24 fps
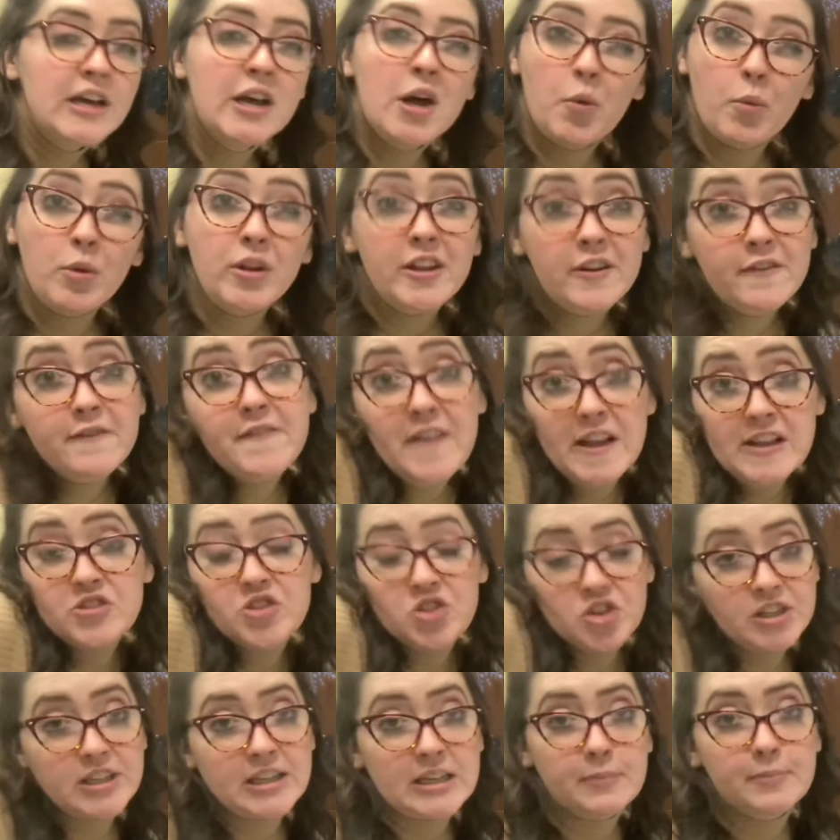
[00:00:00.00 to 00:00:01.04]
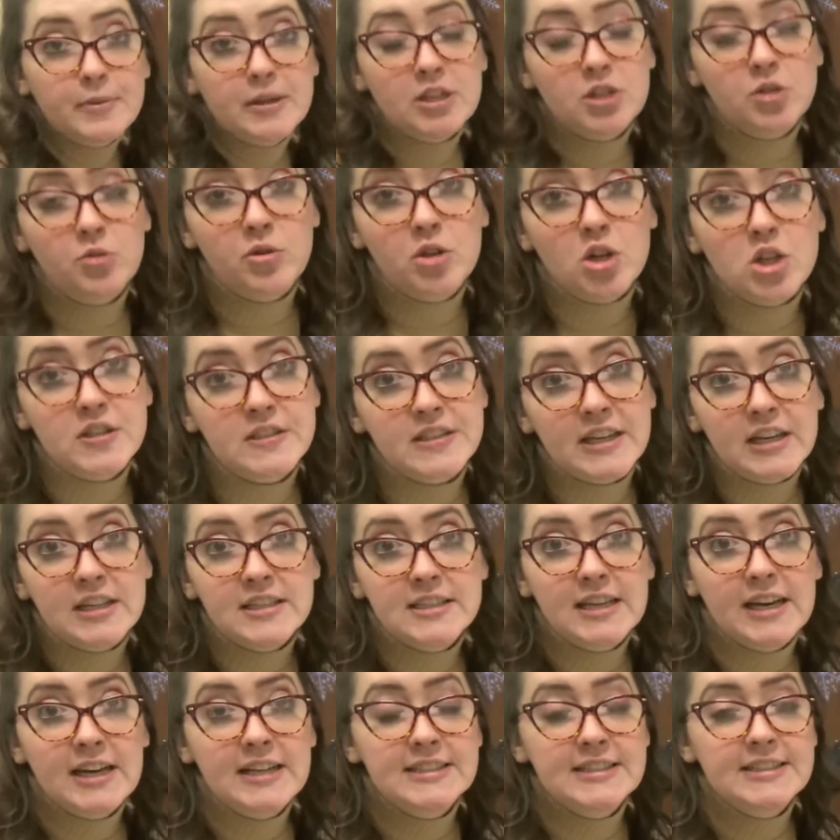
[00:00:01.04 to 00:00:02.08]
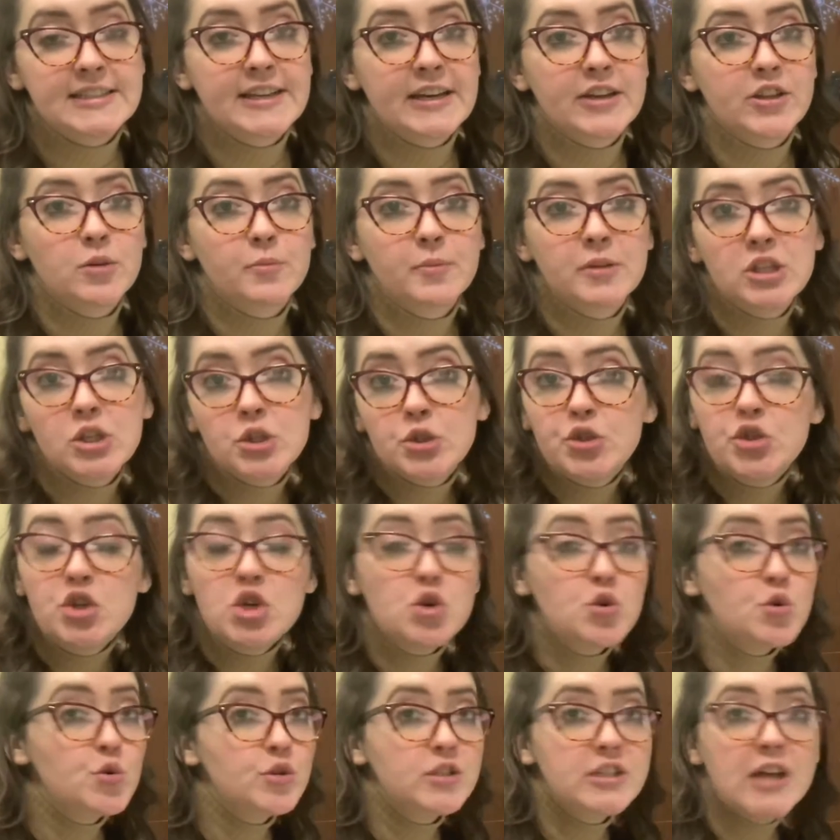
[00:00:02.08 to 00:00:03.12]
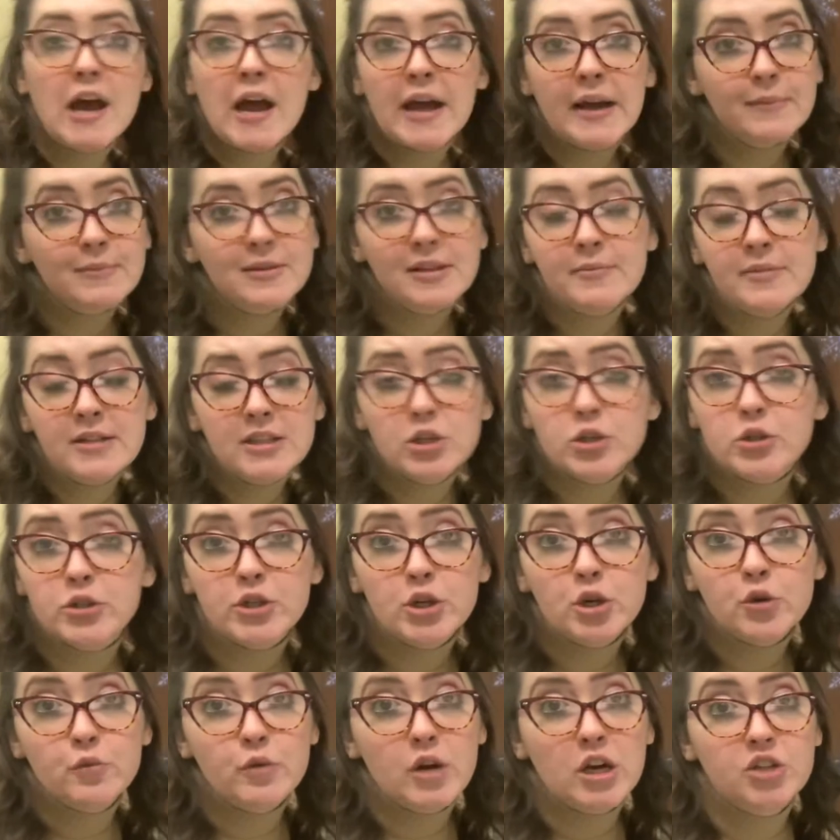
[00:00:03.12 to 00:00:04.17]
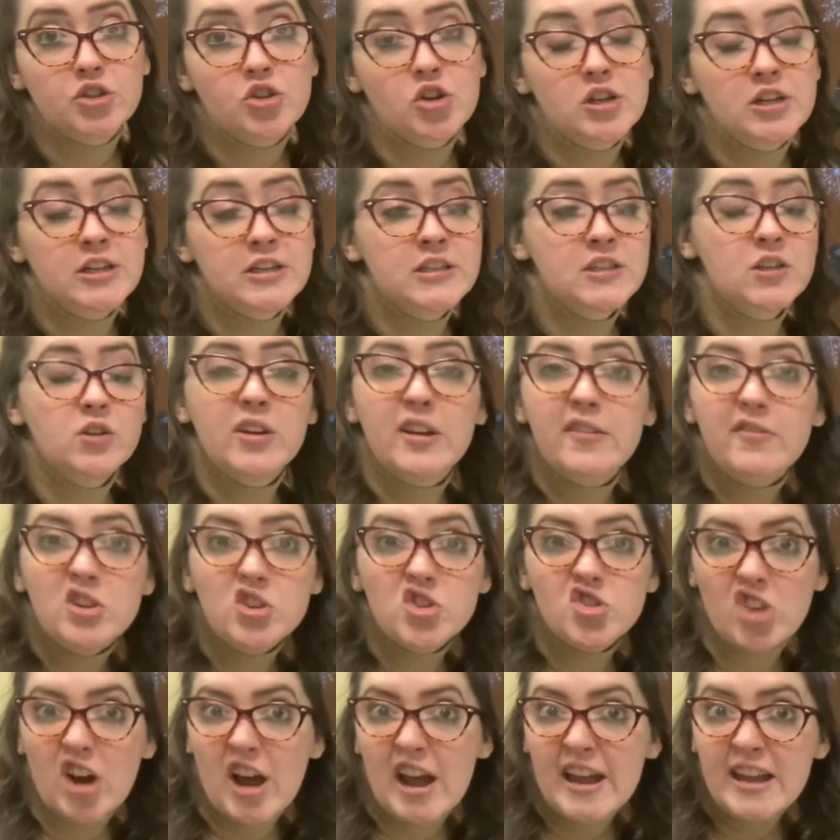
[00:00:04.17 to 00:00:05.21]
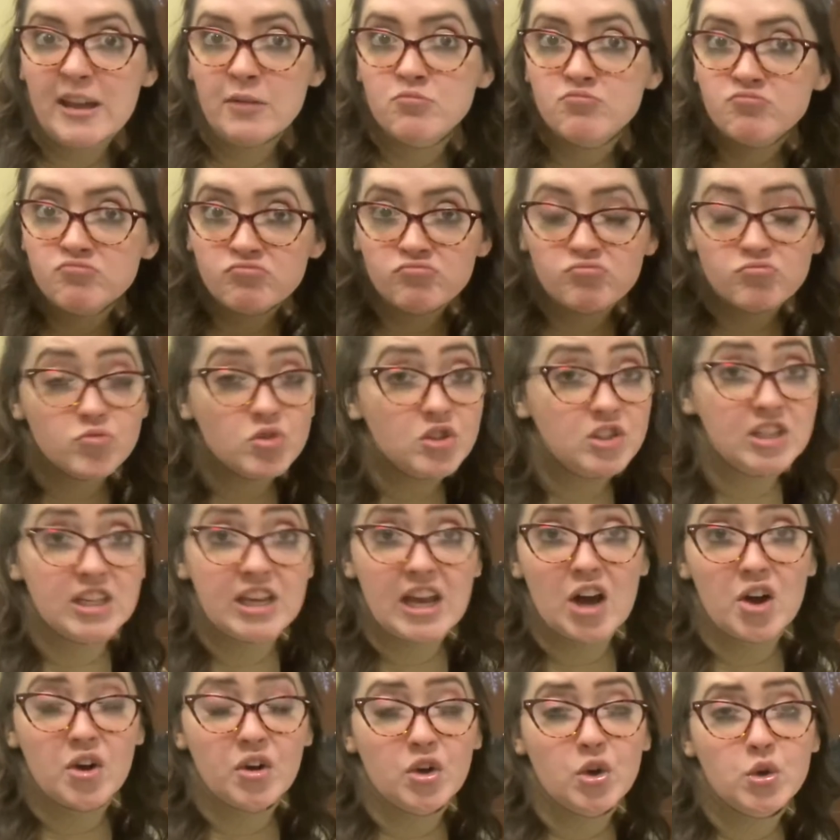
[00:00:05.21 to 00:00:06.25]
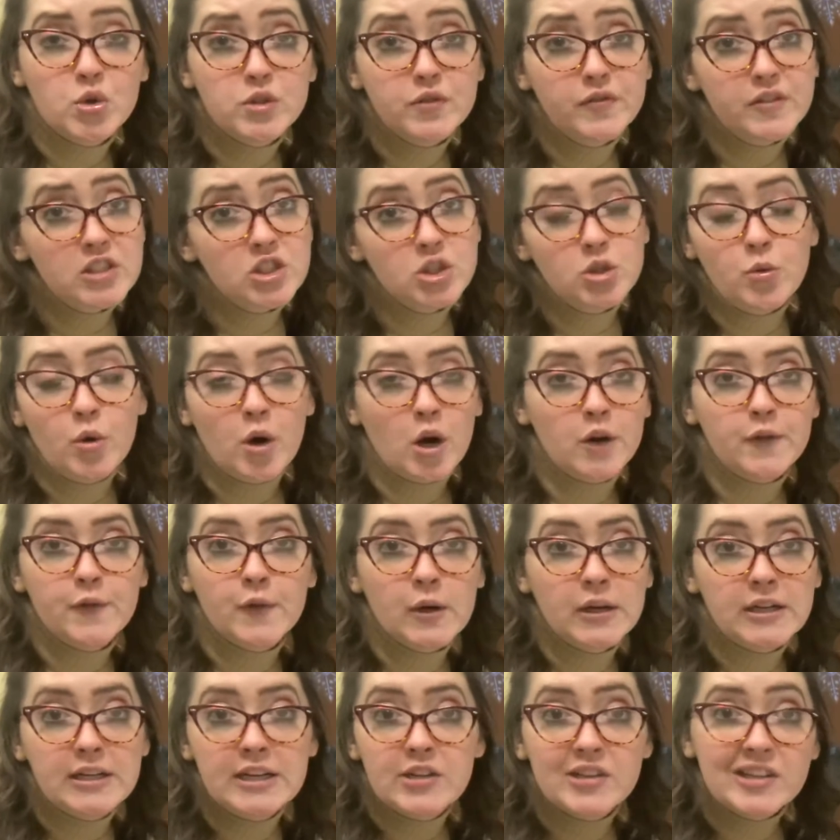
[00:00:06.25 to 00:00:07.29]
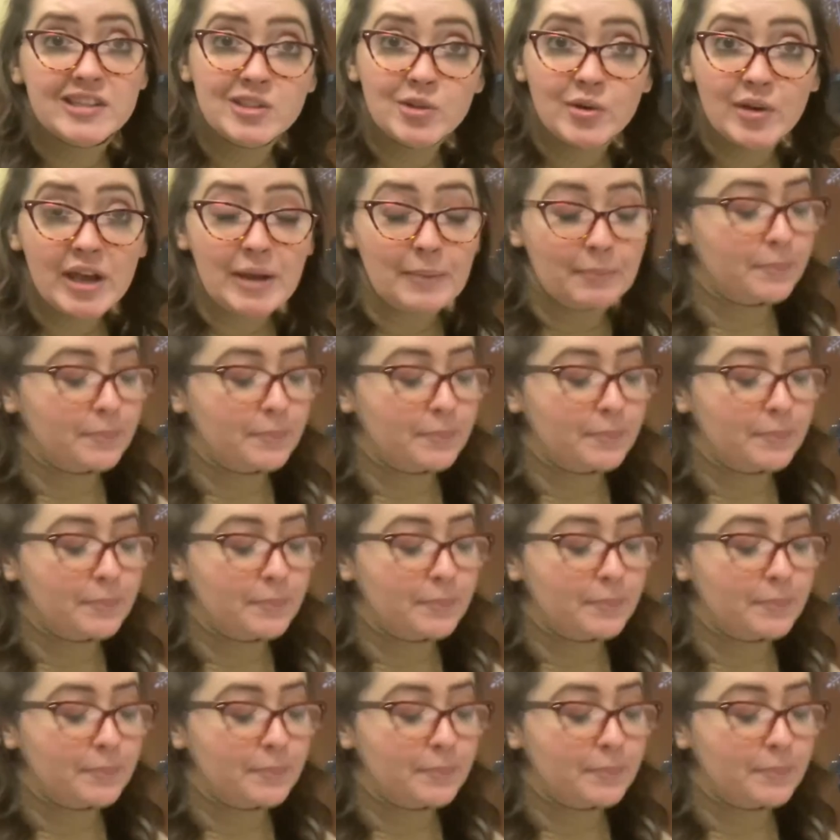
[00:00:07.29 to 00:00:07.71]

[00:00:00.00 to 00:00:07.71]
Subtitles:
We'll eventually be doing your scales hands together, but there's no time limit, there's no rush on it, so give it a try. See how it goes. If it's too hard for right now, that's okay.